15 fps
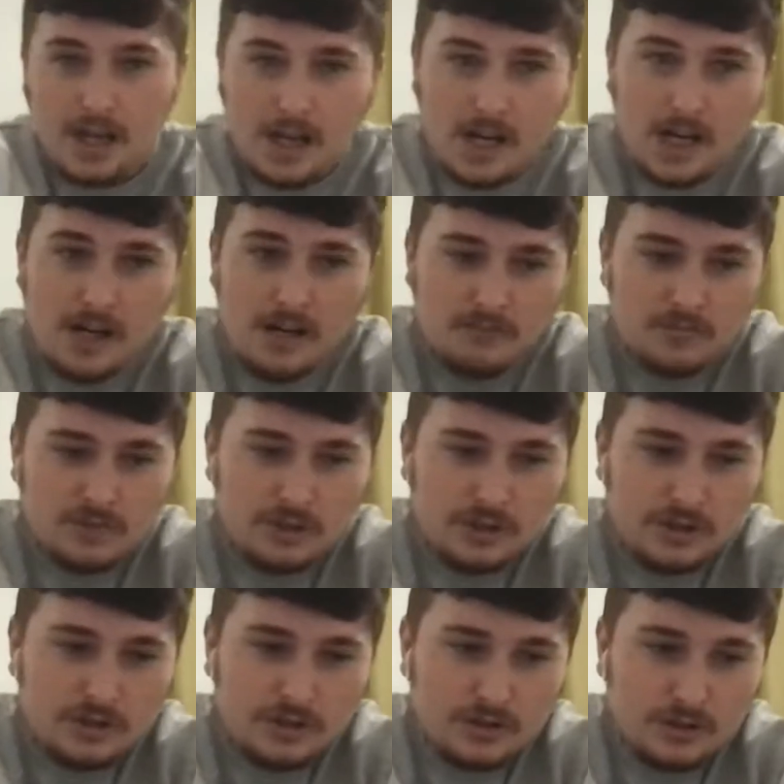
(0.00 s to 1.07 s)

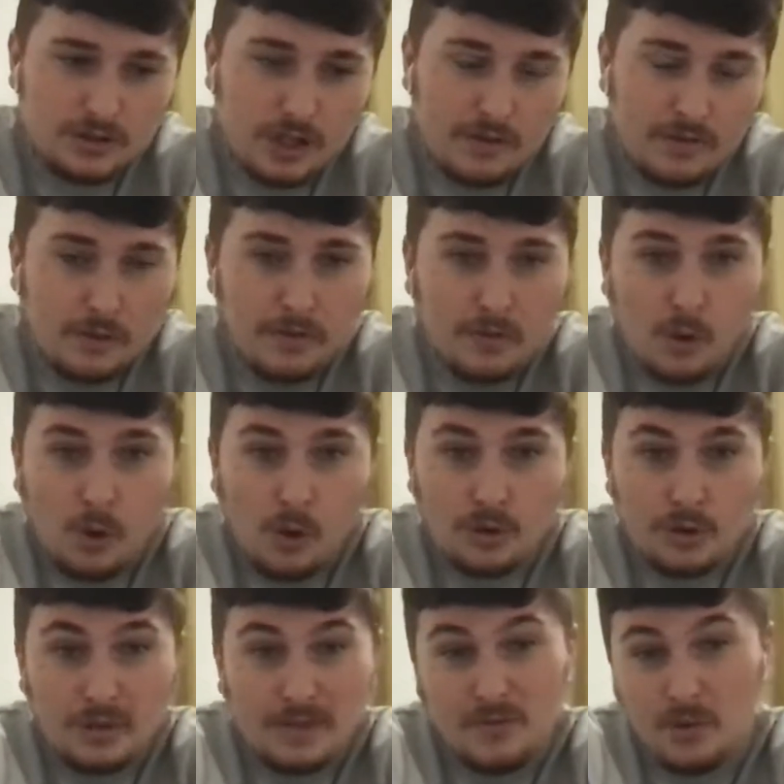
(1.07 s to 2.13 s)
Yeovil, of
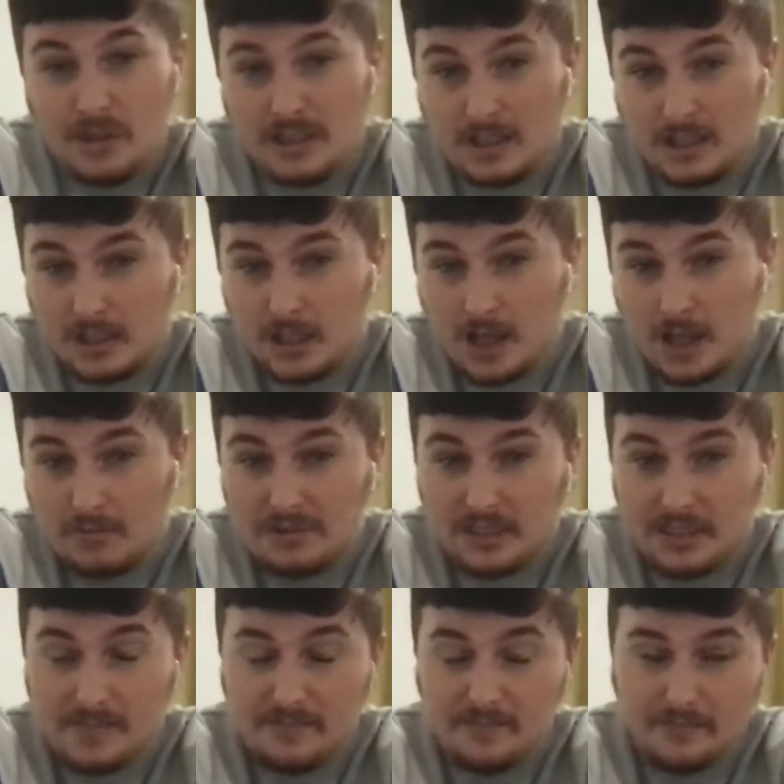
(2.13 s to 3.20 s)
course, we avoided the cup
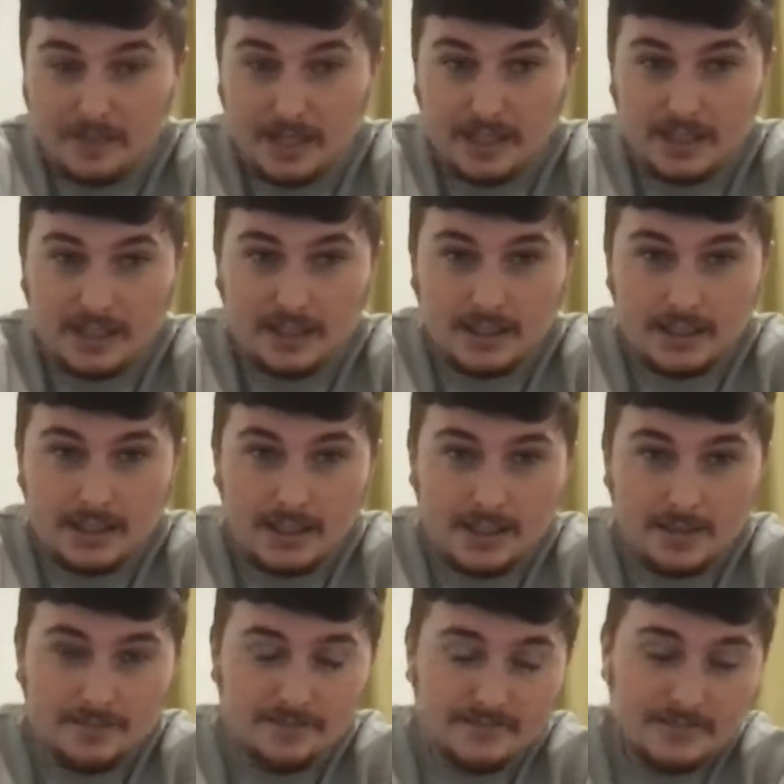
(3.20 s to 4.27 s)
set back in
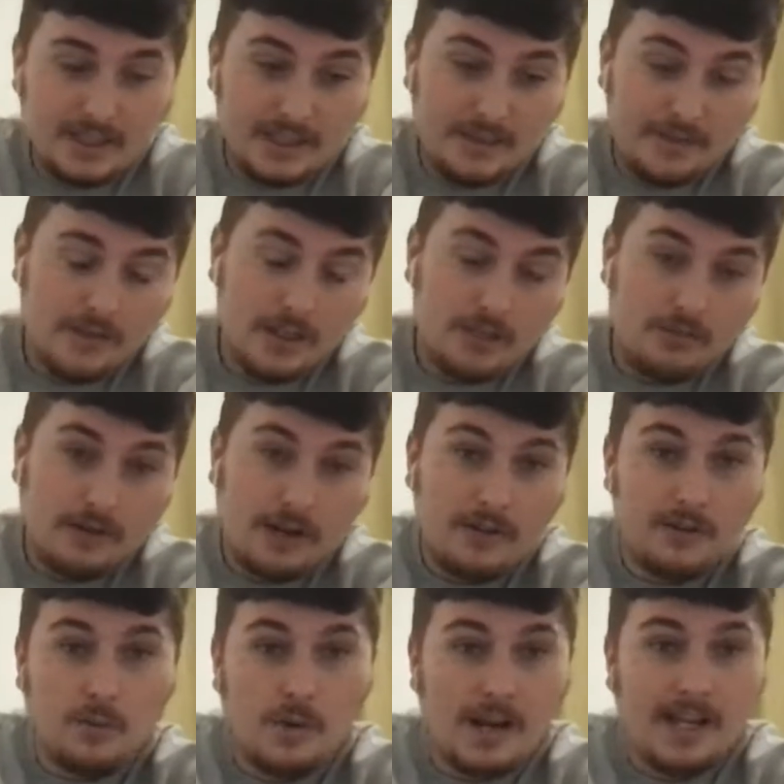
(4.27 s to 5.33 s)
the first
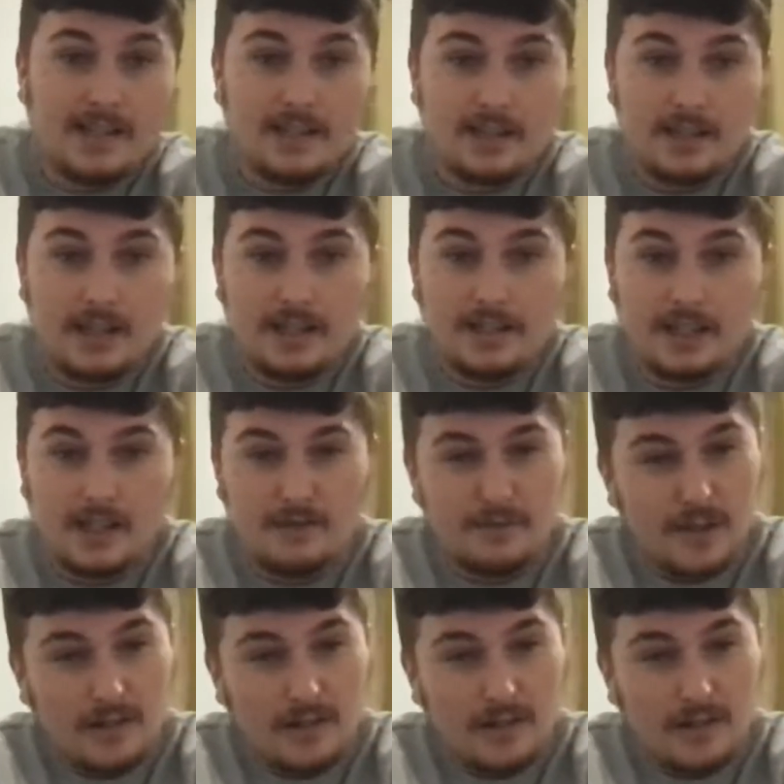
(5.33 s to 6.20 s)
round away to Yate Town.